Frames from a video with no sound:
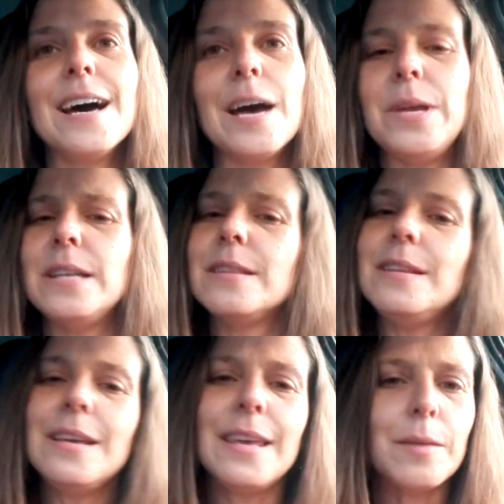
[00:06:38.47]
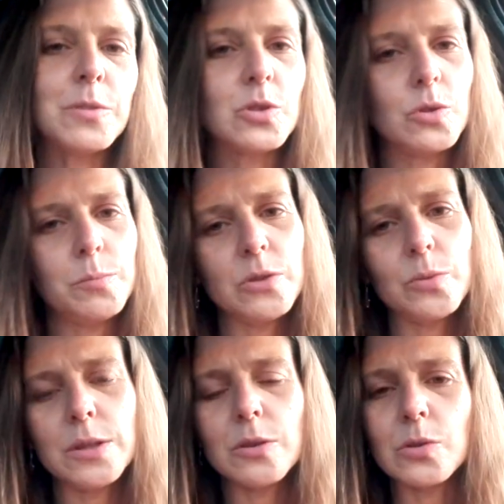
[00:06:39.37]
I mean, the chemistry
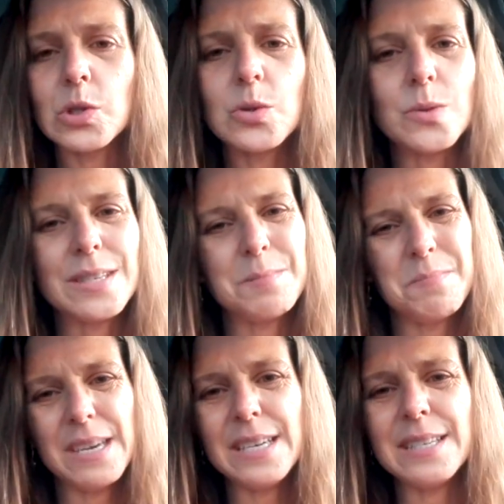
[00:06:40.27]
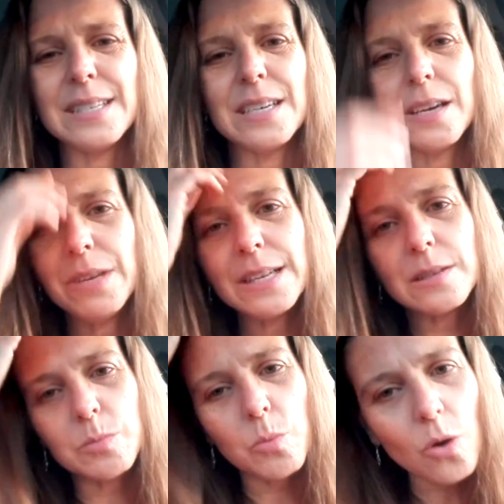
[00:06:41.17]
between those two is amazing. I mean,
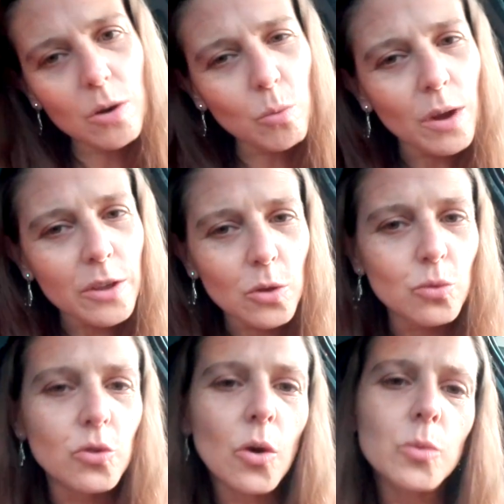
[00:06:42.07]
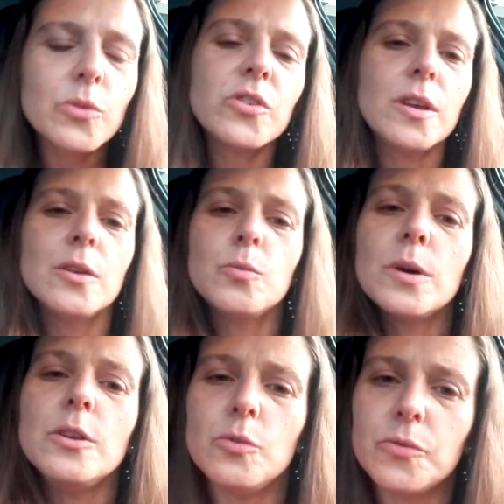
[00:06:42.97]
it's more what you don't see and
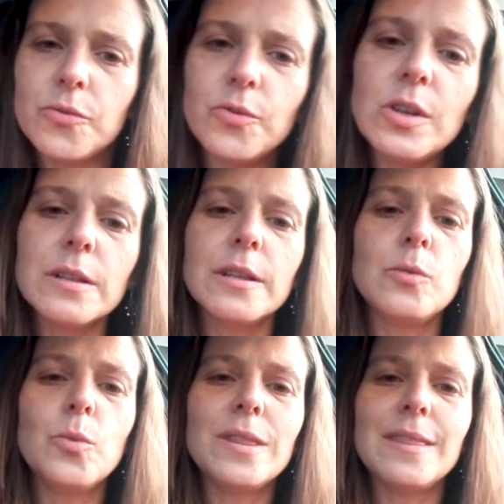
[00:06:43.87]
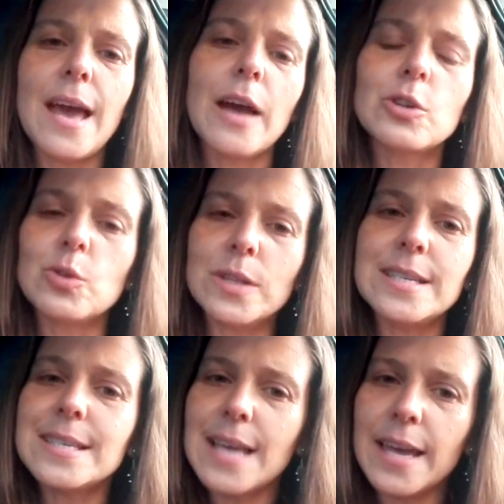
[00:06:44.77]
what you feel than what they actually
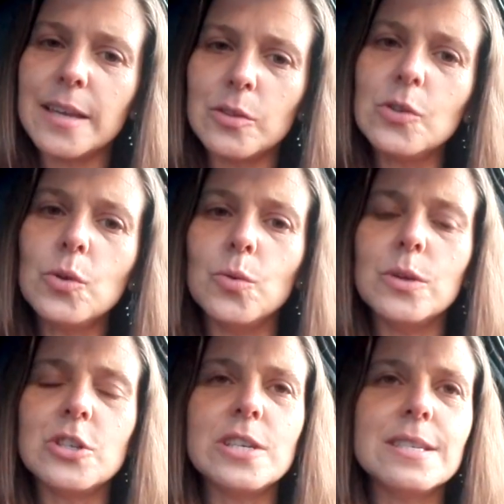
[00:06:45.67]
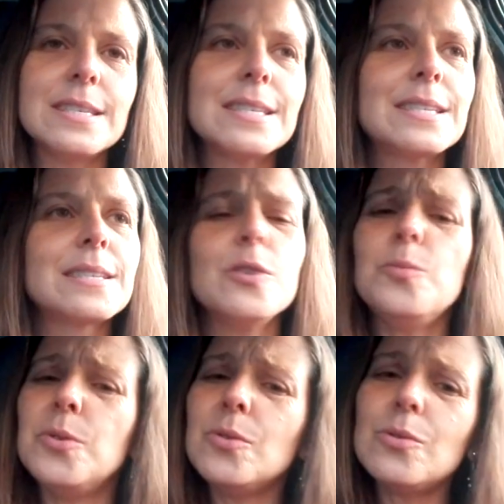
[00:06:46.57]
say and do, which is so
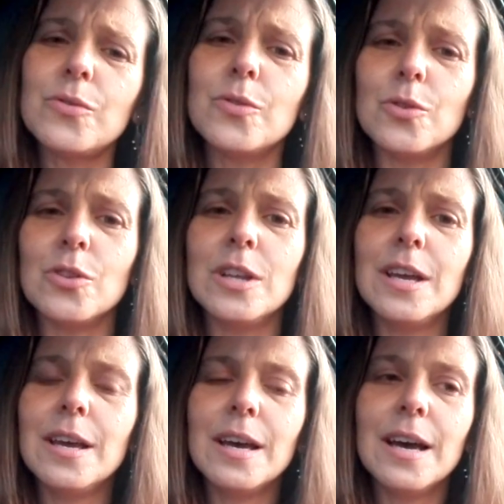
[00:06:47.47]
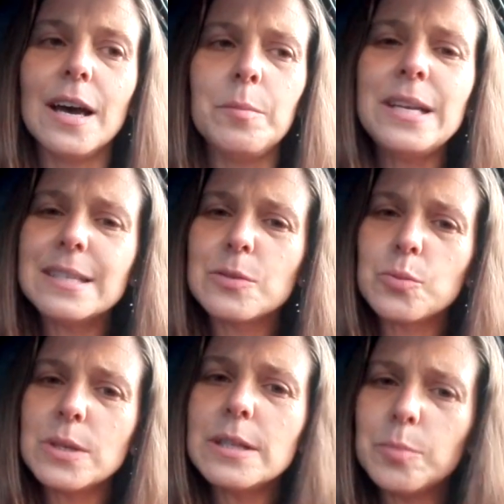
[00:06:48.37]
beautiful. I mean, it's
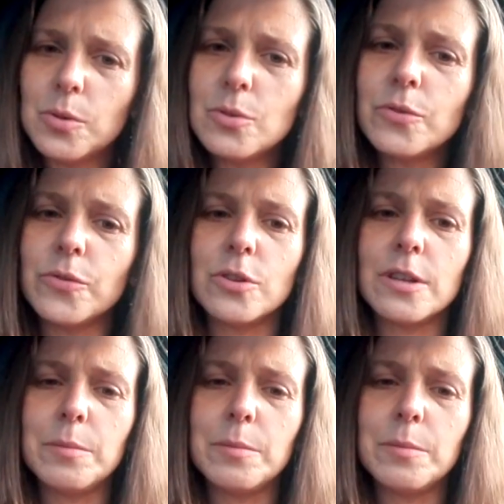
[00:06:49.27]
really beautiful.